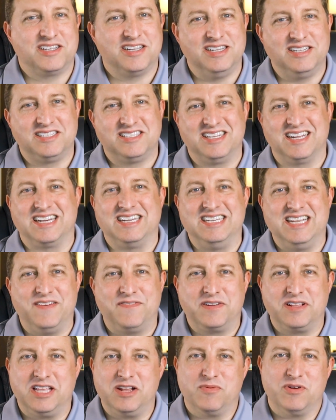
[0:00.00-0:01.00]
can
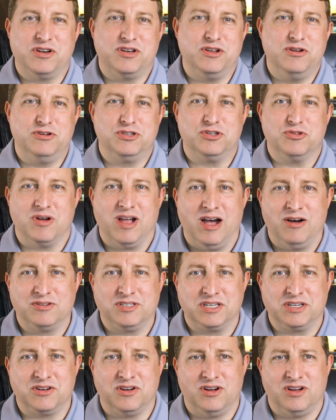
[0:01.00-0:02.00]
significantly reduce your
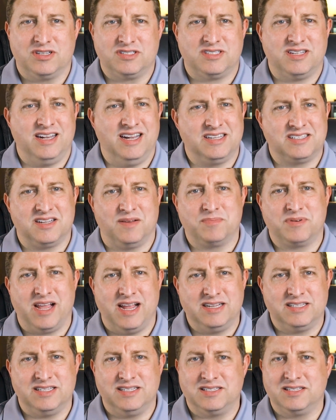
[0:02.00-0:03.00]
housing costs, and in some
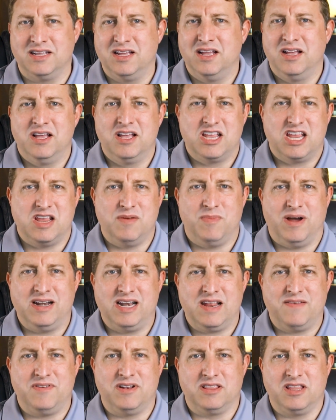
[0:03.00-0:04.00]
cases, you might
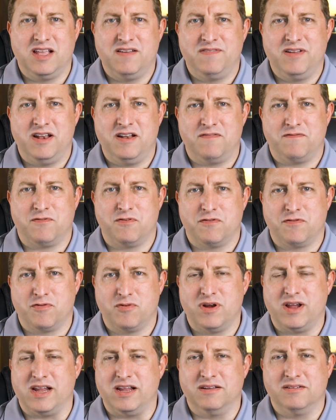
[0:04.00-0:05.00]
even live in it for
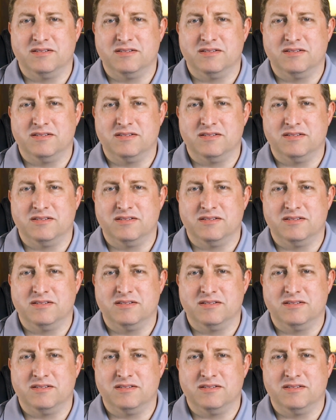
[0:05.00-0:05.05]
free.